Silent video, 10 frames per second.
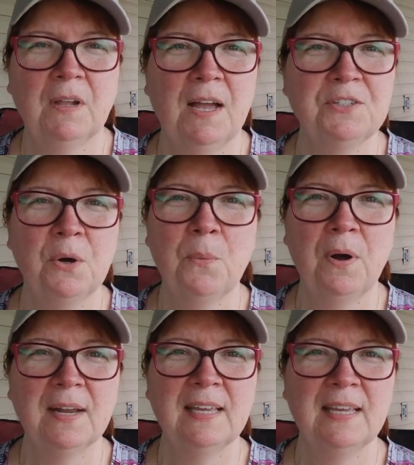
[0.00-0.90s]
I don't
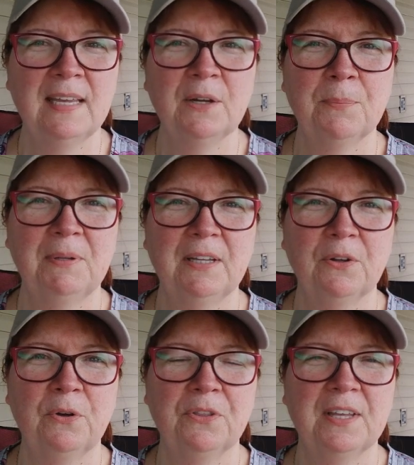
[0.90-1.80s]
want to hear
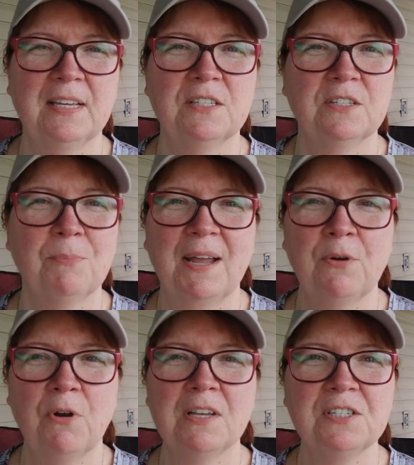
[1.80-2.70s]
political things. My
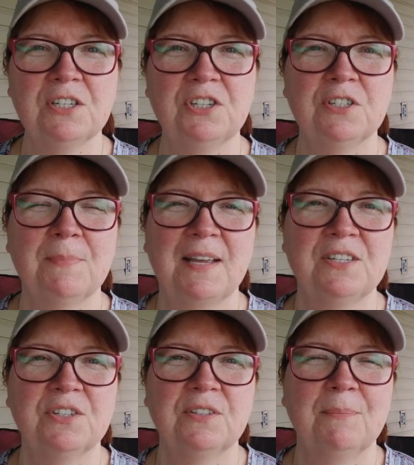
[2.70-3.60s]
cross stitch is my
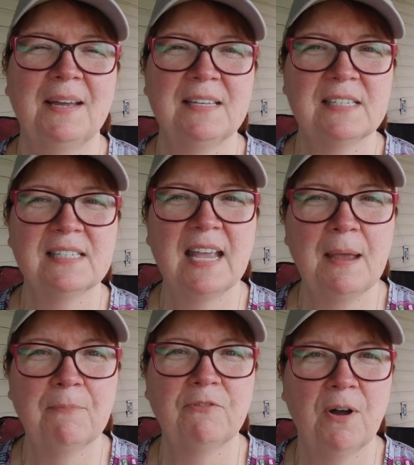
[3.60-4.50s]

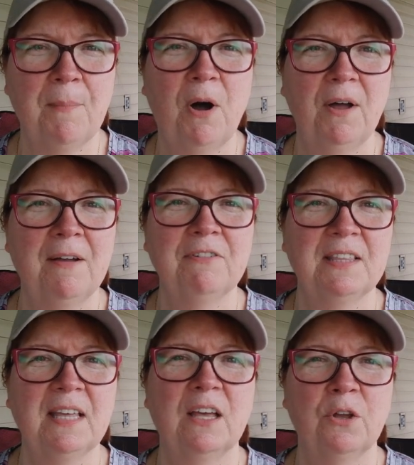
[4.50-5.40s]
escape from
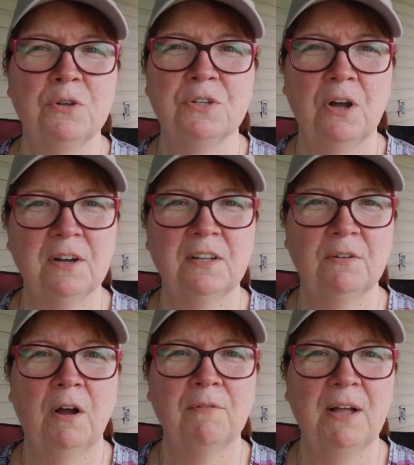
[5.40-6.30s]
everything that goes on
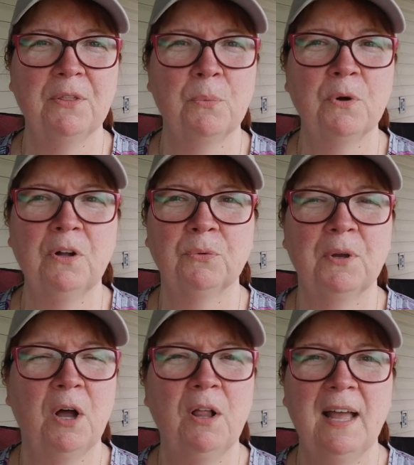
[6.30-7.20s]
around the world. We
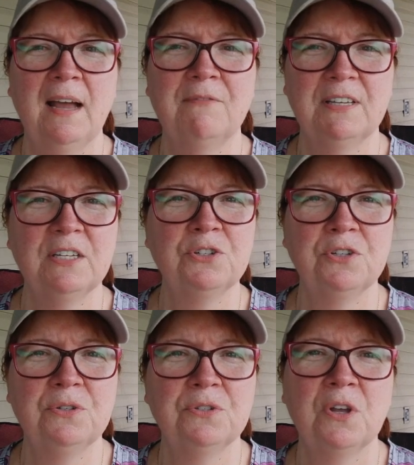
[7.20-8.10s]
all have
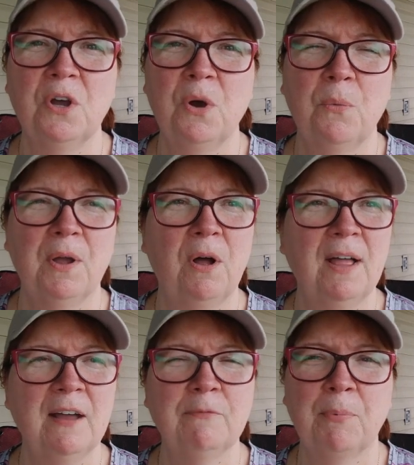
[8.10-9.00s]
issues. We all
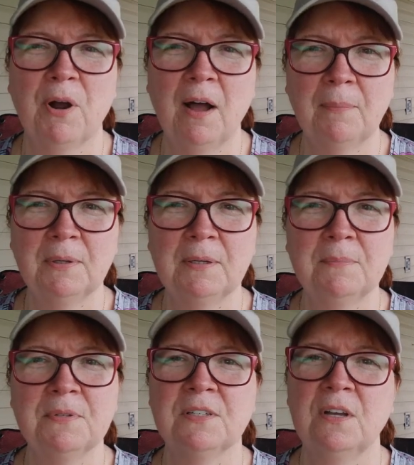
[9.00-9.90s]
have
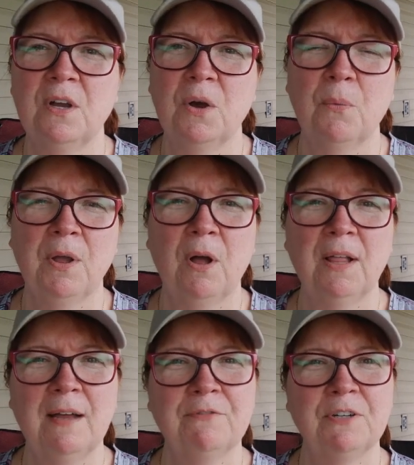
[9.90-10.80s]
problems. We all
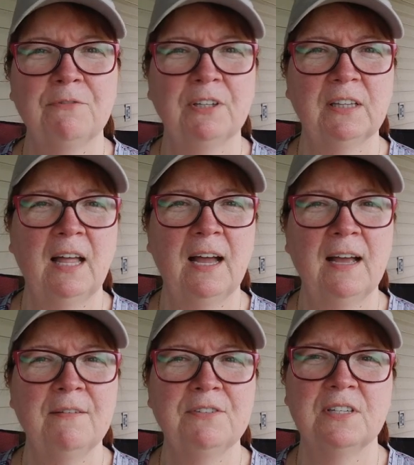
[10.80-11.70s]
have different
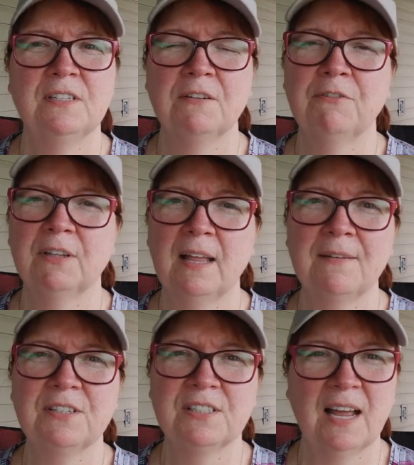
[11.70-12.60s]
lives and different
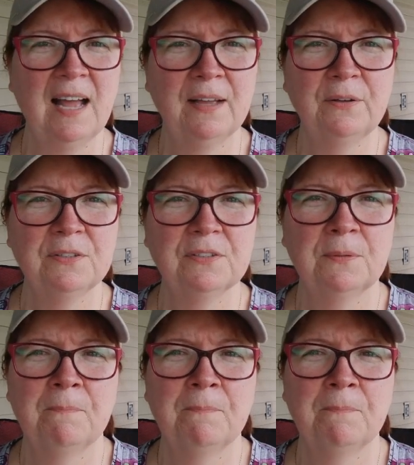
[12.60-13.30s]
lifestyles.